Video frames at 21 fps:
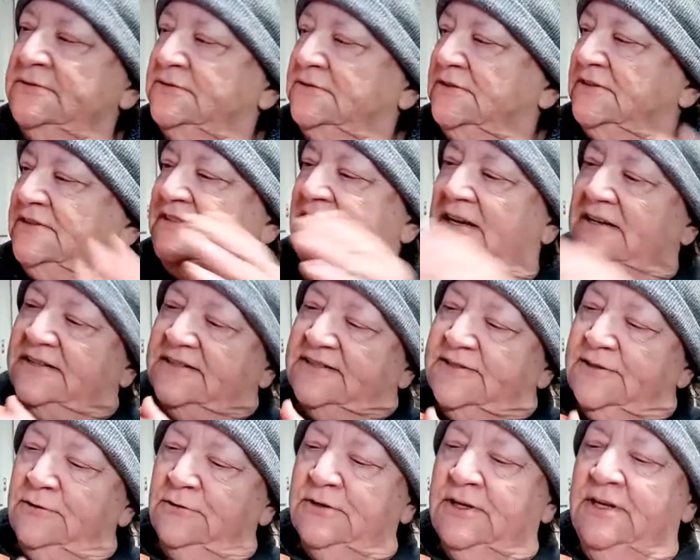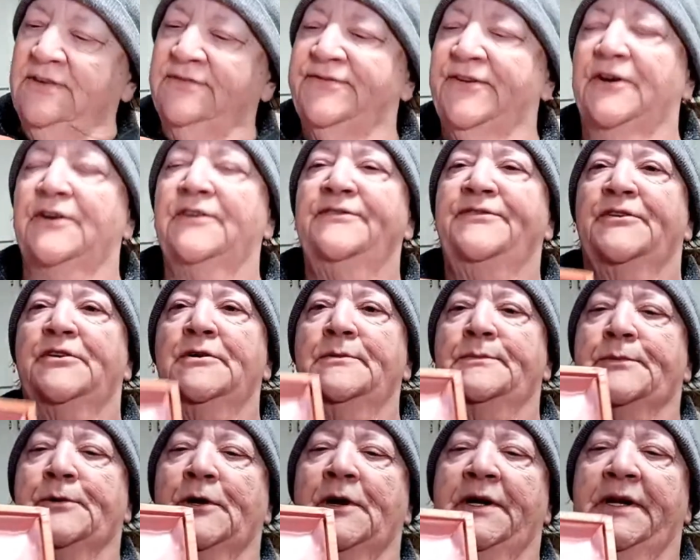it's like silky, very, very
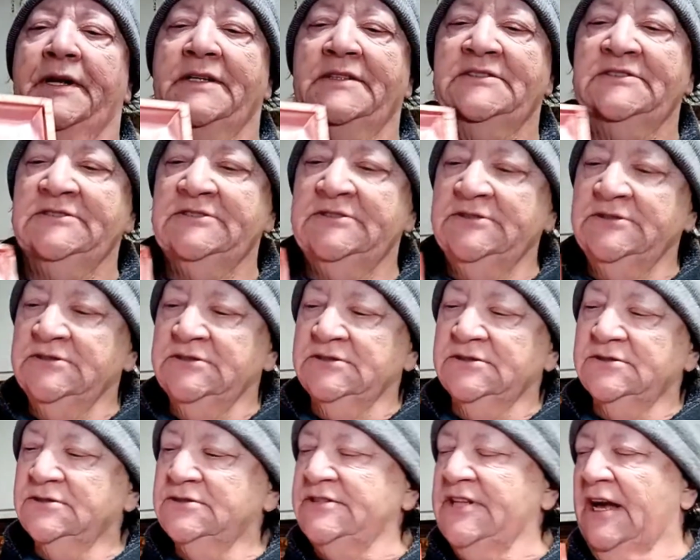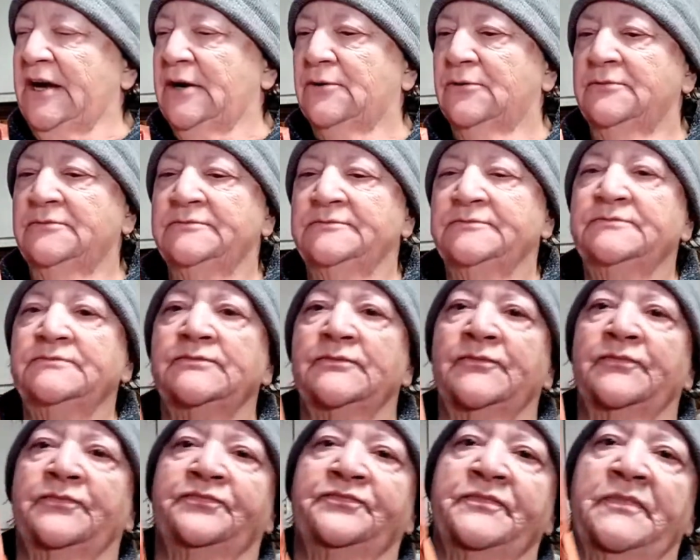pretty. Now,
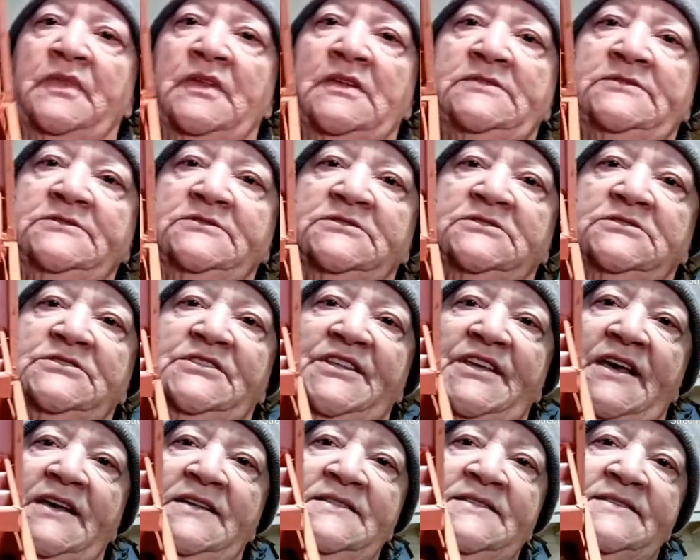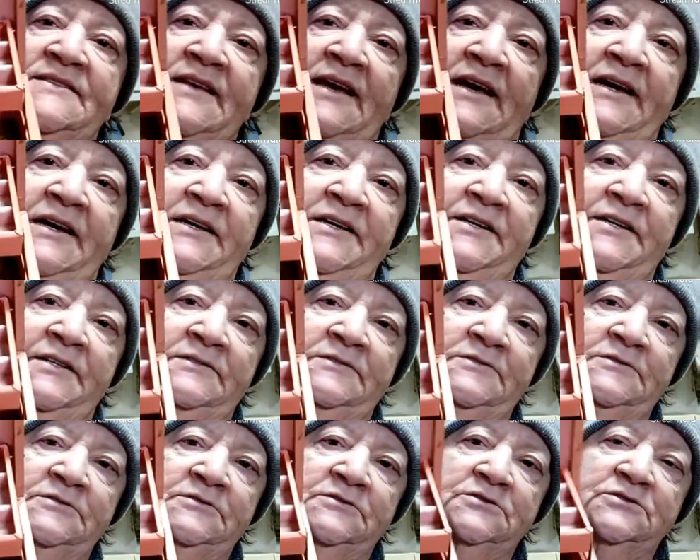the inside,
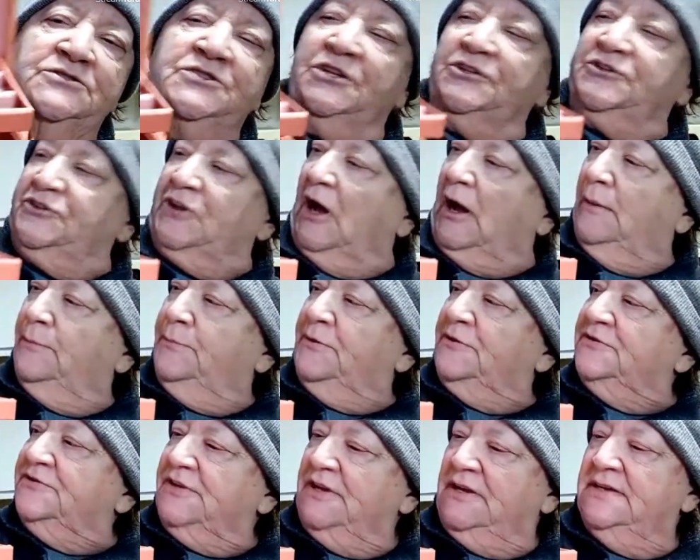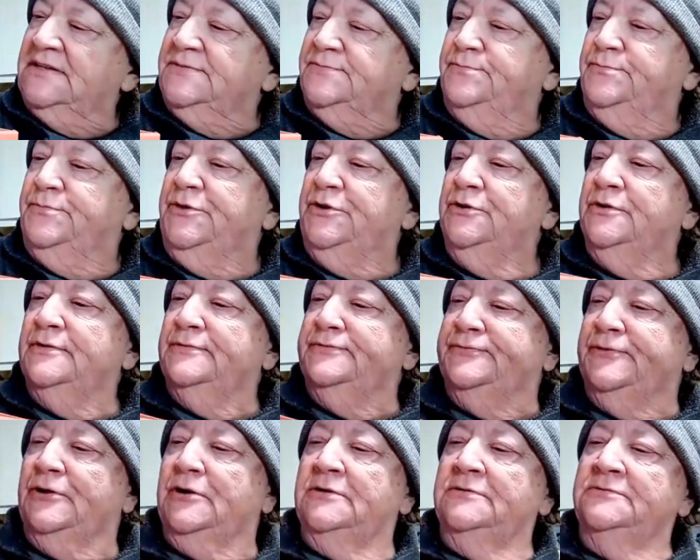the top is is
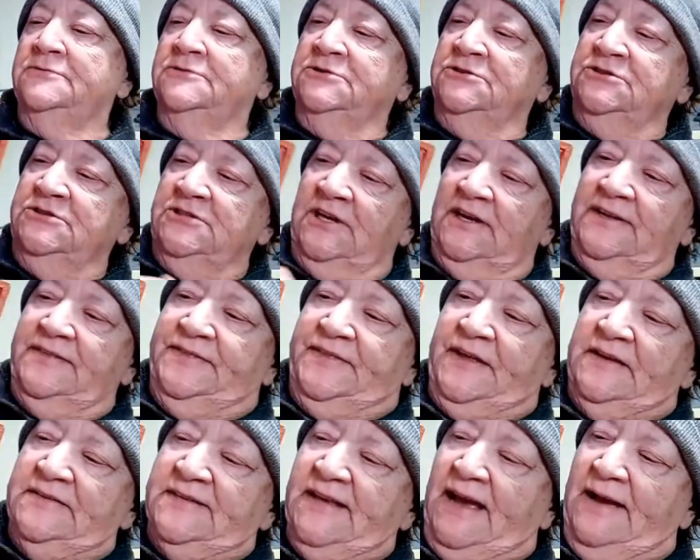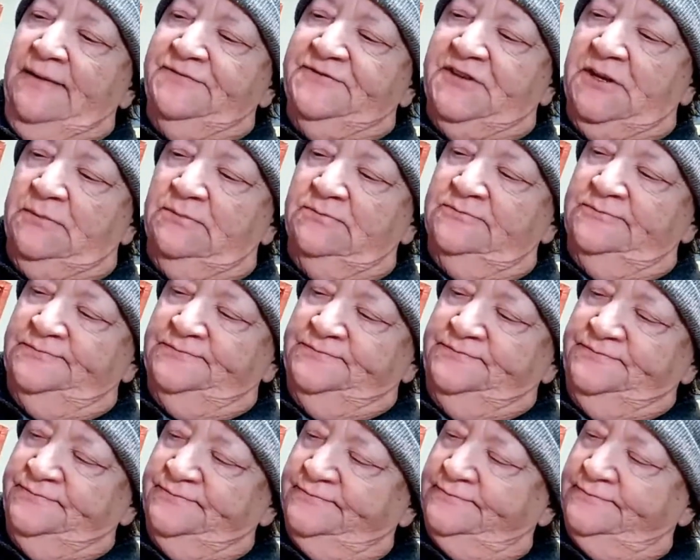beautiful. It does have some